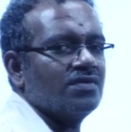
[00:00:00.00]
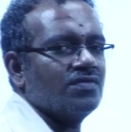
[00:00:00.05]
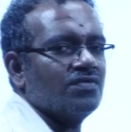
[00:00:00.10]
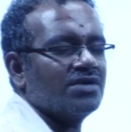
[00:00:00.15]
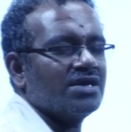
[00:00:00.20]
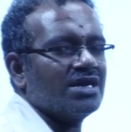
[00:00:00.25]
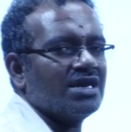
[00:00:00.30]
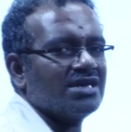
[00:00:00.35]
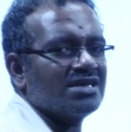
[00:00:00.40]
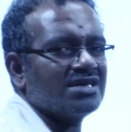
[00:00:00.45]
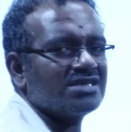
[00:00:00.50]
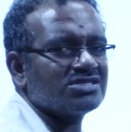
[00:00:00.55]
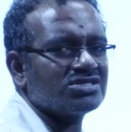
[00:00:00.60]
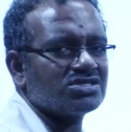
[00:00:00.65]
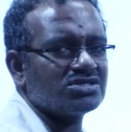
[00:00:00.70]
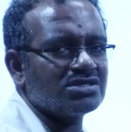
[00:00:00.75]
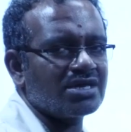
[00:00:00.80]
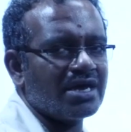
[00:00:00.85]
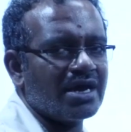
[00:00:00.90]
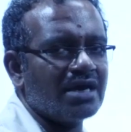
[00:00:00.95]
we can
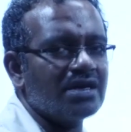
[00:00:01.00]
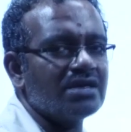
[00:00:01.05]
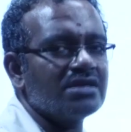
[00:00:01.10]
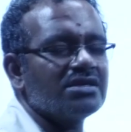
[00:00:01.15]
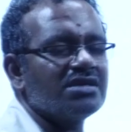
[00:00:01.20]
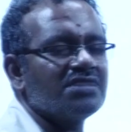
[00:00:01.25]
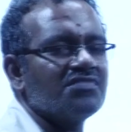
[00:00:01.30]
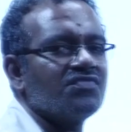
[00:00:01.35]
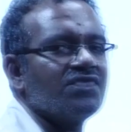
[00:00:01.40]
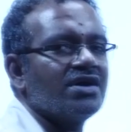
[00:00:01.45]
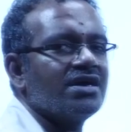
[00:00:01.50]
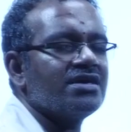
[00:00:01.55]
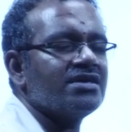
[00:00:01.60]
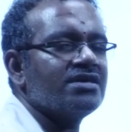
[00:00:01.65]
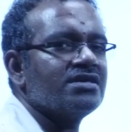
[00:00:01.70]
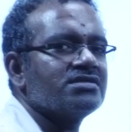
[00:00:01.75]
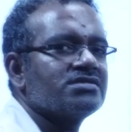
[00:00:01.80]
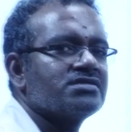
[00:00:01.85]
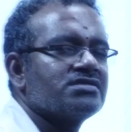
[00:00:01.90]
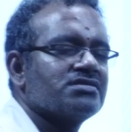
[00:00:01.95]
understand the
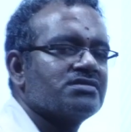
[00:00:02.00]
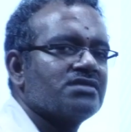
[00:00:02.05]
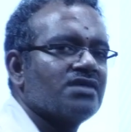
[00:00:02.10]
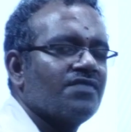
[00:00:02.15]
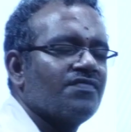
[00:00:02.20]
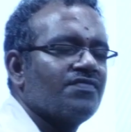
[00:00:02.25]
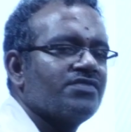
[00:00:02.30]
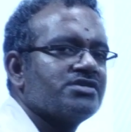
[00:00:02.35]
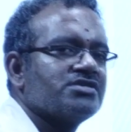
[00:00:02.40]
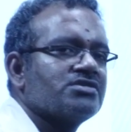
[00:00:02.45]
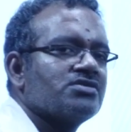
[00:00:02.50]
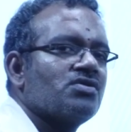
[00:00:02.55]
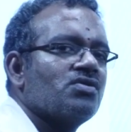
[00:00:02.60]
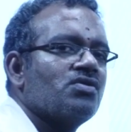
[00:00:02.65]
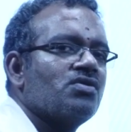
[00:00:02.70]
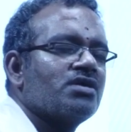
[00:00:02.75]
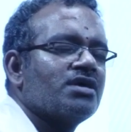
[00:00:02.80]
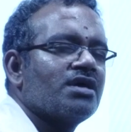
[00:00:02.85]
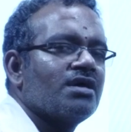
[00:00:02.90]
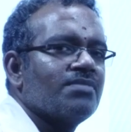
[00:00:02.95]
various
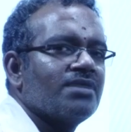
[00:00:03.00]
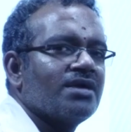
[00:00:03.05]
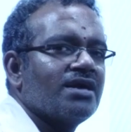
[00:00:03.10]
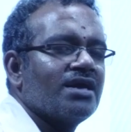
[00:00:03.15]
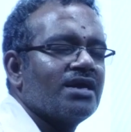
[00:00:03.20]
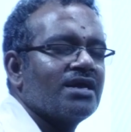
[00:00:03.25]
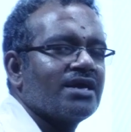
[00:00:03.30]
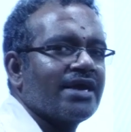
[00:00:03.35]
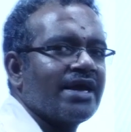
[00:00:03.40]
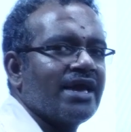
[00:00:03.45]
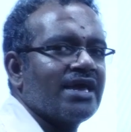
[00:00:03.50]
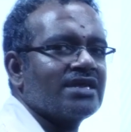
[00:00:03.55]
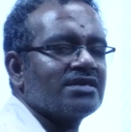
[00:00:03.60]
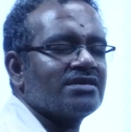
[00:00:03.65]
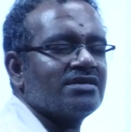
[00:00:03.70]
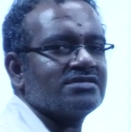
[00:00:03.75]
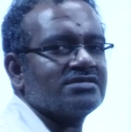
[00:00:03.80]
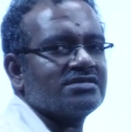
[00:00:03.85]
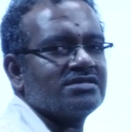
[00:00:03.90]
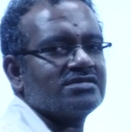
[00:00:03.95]
physicochemical
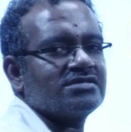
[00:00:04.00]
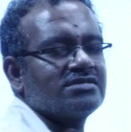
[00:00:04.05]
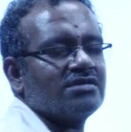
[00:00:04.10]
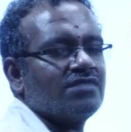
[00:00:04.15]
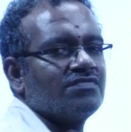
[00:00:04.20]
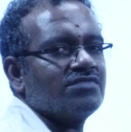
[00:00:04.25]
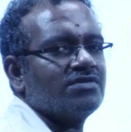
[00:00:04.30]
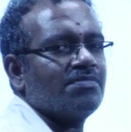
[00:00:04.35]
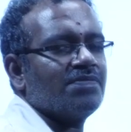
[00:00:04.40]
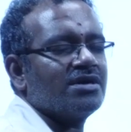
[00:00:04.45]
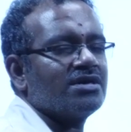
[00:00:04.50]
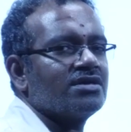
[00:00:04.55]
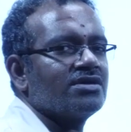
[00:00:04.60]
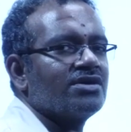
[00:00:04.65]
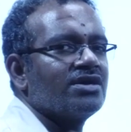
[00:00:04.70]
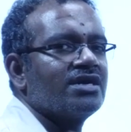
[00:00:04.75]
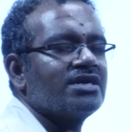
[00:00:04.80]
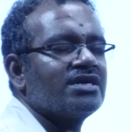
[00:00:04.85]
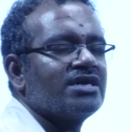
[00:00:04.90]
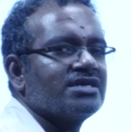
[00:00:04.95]
characteristics of the
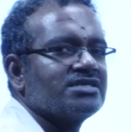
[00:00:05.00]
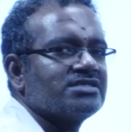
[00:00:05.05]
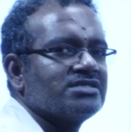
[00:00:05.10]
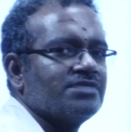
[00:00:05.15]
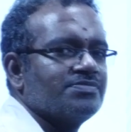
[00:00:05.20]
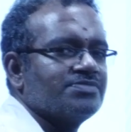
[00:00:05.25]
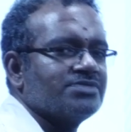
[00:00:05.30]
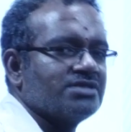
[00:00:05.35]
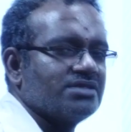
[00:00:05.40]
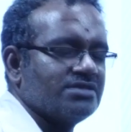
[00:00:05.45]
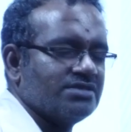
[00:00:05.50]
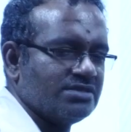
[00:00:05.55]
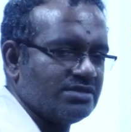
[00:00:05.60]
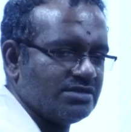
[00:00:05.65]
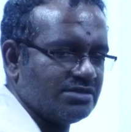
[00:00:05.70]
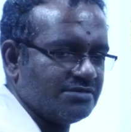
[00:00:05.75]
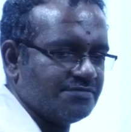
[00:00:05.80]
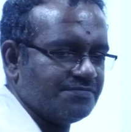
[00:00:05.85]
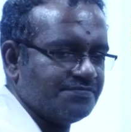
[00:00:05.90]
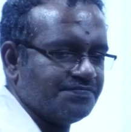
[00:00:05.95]
particular drug
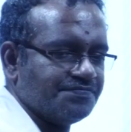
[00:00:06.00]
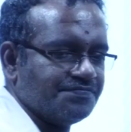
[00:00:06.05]
substance.